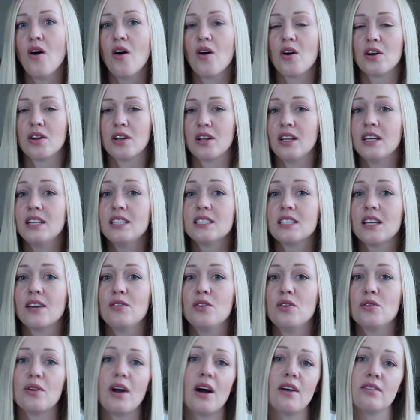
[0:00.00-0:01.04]
or at least give
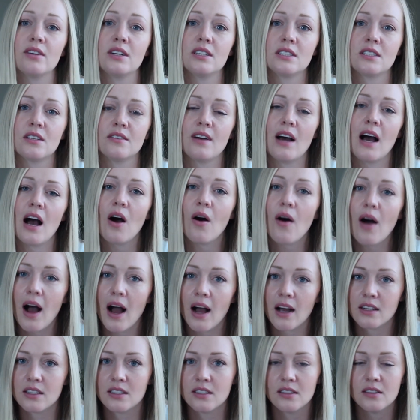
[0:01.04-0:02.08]
you reference of how
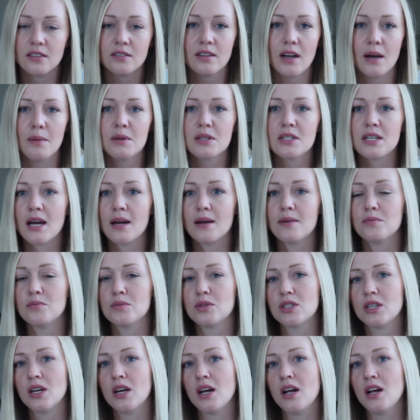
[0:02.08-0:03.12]
active, how many
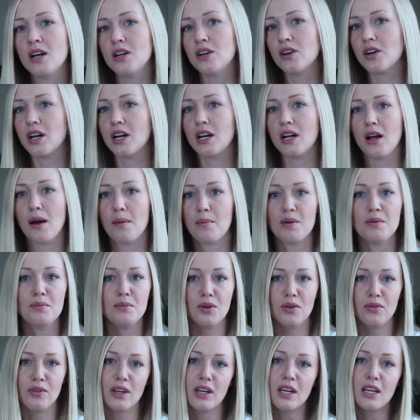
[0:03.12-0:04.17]
times you're getting up and
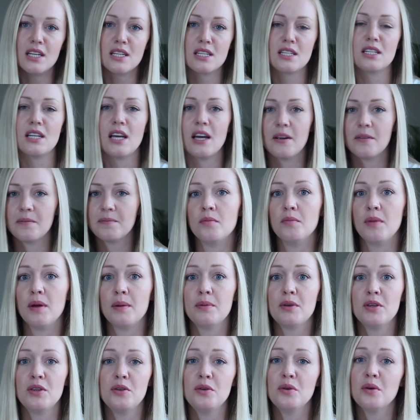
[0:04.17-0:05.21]
moving each day.
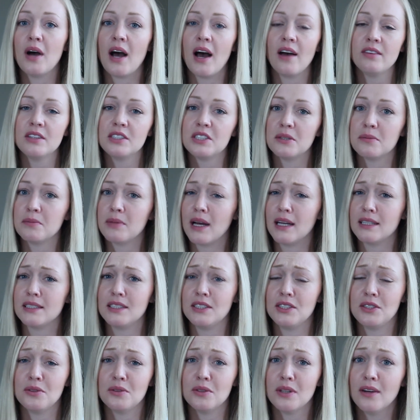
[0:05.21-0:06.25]
Maybe you have a gym pass
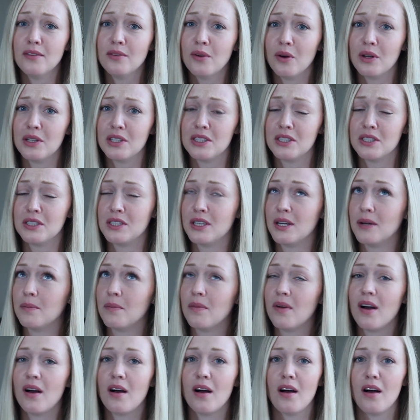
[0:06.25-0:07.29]
and you love going to the
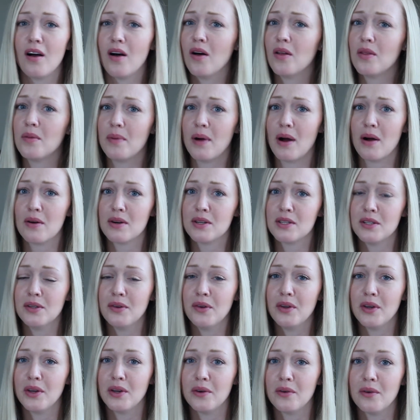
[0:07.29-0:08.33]
gym. All the power to
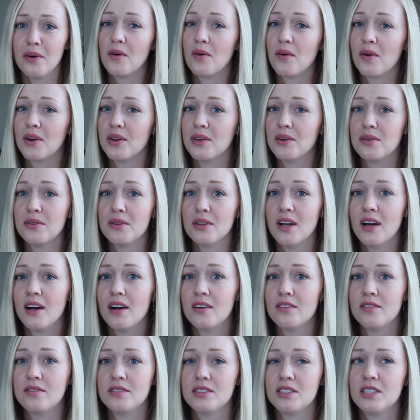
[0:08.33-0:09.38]
you. Or you
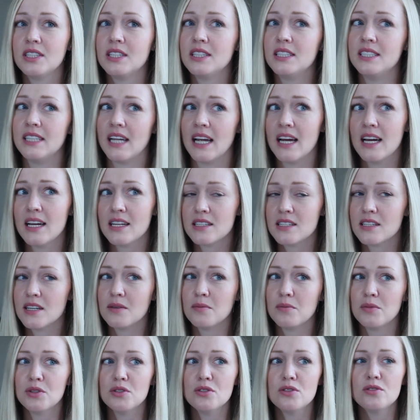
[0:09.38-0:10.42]
love to dance
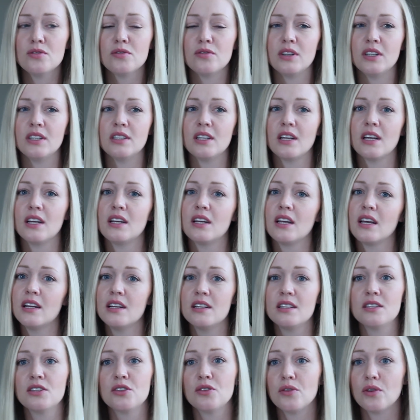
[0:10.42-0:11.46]
and move and can get
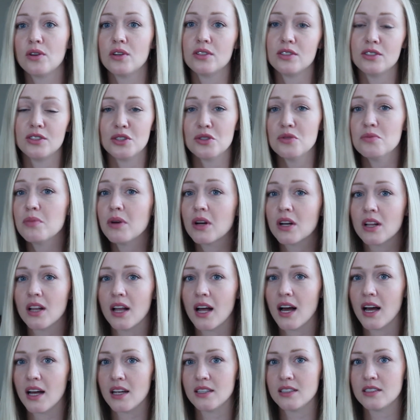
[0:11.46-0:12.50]
into a Zumba
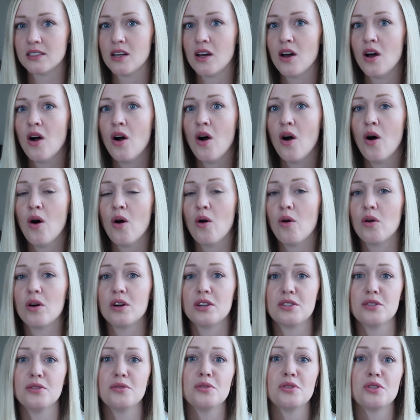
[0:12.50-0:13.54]
class.
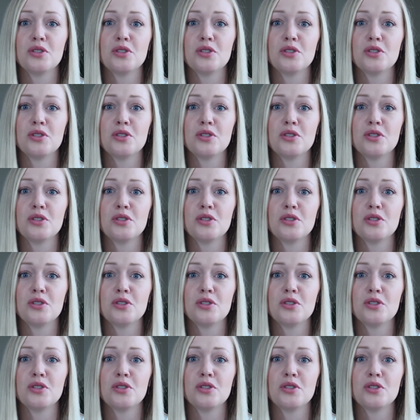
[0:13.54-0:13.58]
Or do